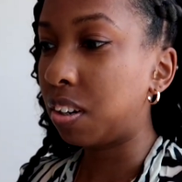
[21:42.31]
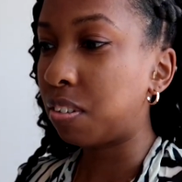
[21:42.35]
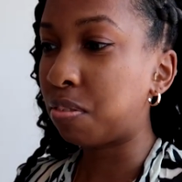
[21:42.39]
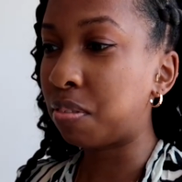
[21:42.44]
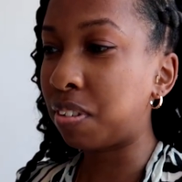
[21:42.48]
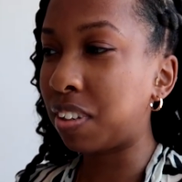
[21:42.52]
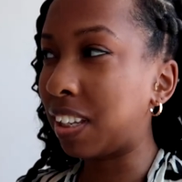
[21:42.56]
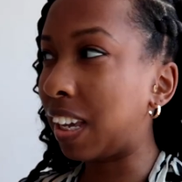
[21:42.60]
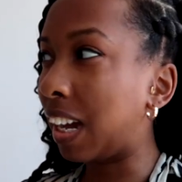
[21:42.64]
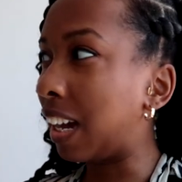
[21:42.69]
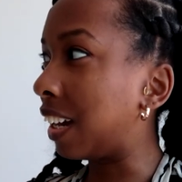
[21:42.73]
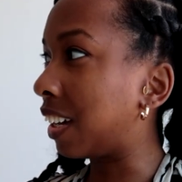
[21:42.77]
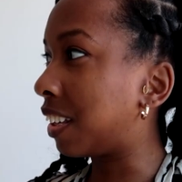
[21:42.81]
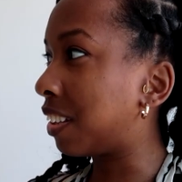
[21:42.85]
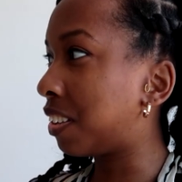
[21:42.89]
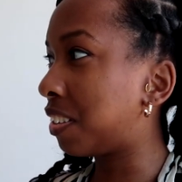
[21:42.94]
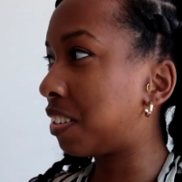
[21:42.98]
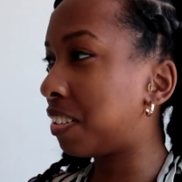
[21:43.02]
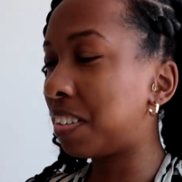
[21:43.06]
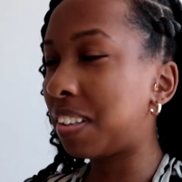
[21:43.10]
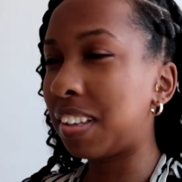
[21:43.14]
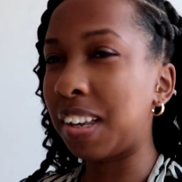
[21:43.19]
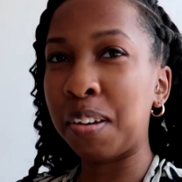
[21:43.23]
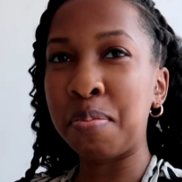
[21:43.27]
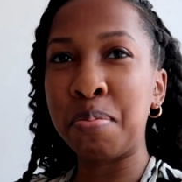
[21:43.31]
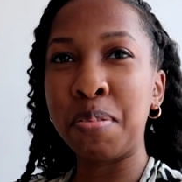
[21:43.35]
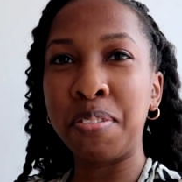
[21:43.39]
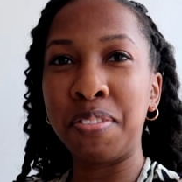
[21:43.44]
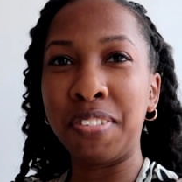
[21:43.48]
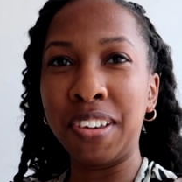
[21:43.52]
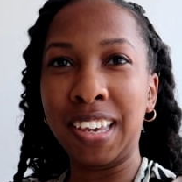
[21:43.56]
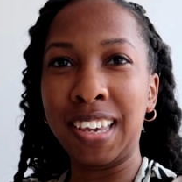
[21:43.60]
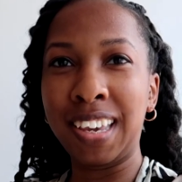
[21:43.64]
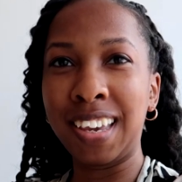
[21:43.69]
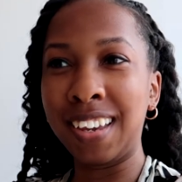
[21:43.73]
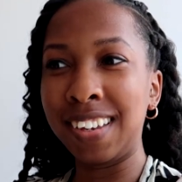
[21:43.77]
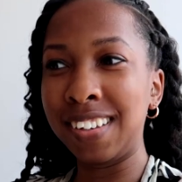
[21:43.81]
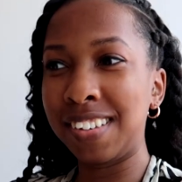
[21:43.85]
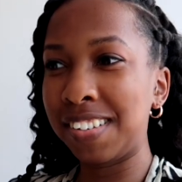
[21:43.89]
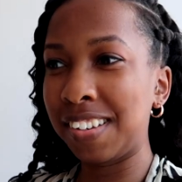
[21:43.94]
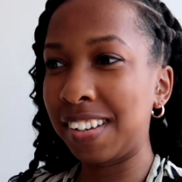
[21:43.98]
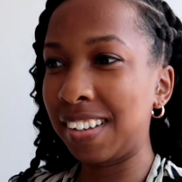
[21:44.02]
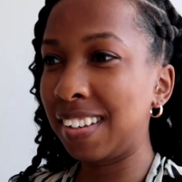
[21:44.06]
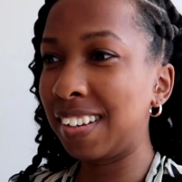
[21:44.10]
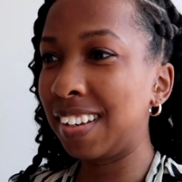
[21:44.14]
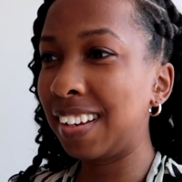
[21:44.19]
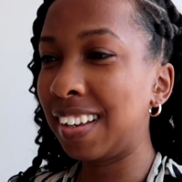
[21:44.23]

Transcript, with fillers: relax type of vacation.